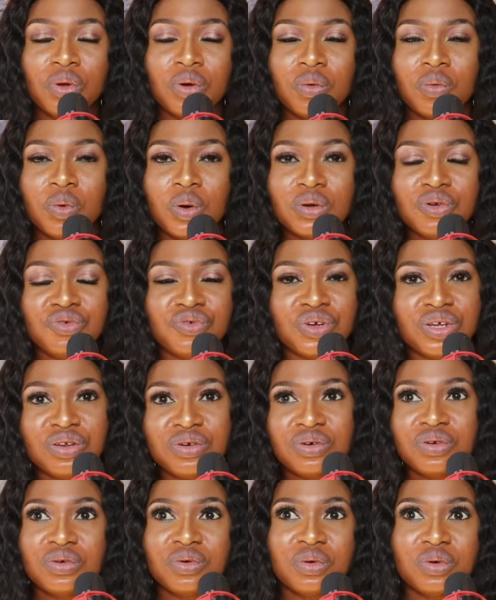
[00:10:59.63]
you're wondering,
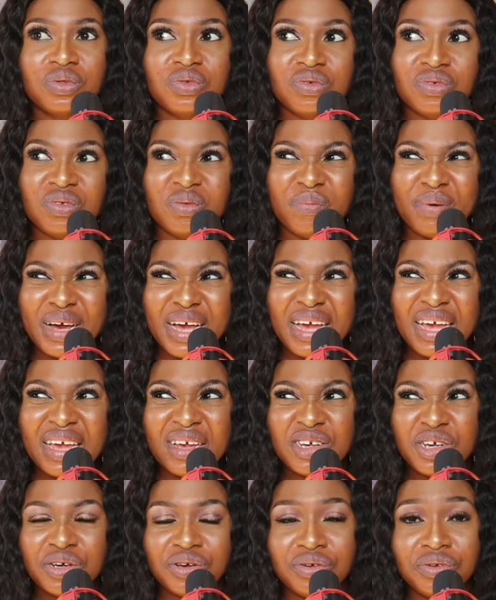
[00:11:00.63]
you want to go to
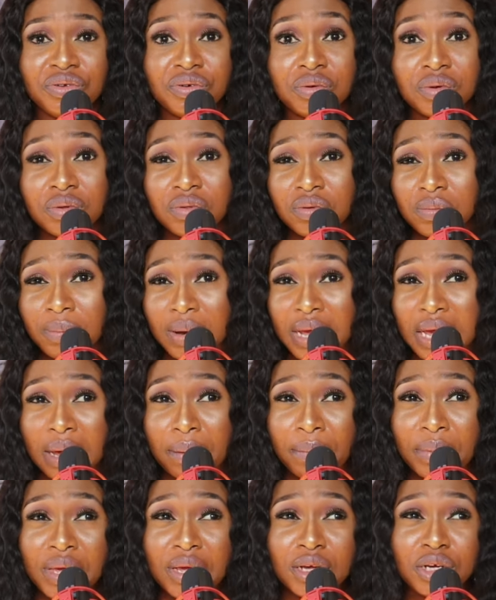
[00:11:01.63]
Dubai, should you go to
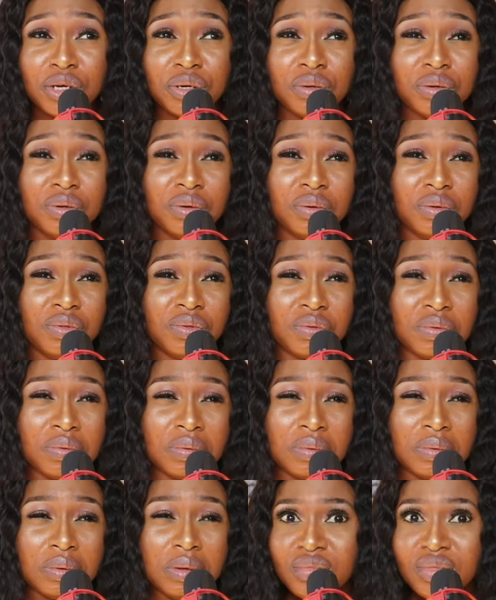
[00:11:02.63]
Miami, should you go
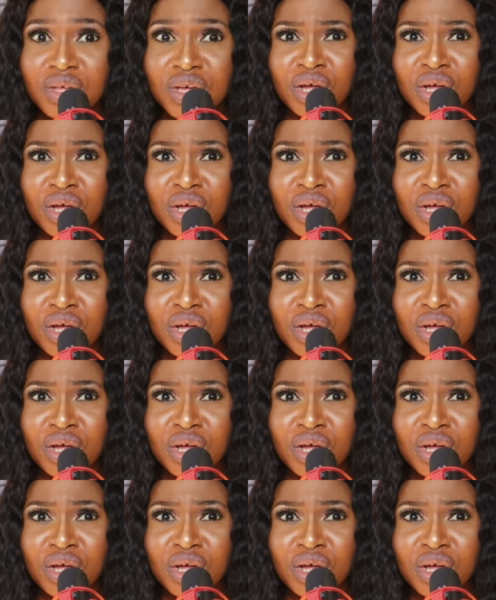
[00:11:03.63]
to